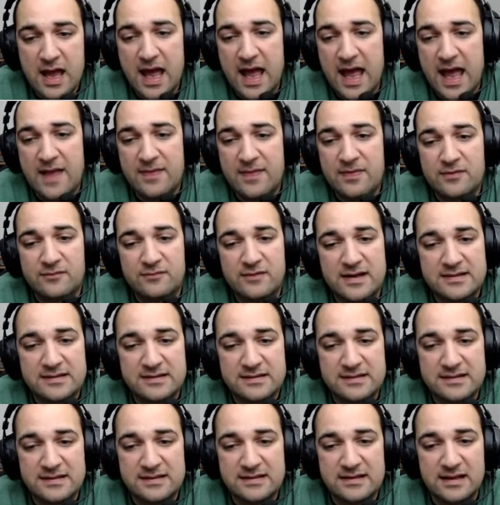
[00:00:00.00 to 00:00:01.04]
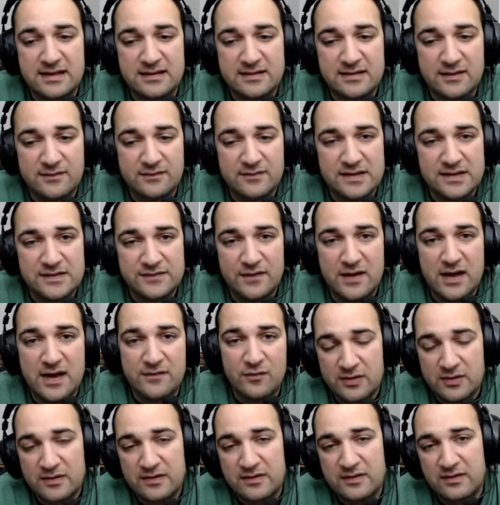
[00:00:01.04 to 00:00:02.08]
and the rest are sitting at toughness
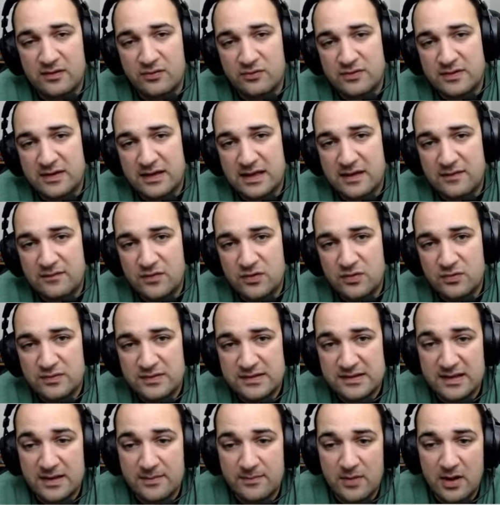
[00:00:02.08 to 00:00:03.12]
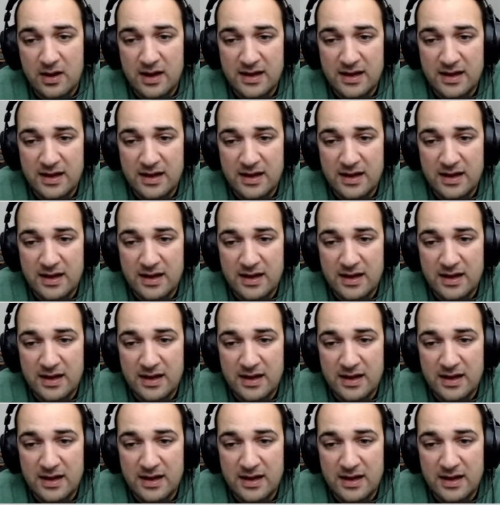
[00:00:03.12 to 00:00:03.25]
5. So to give you some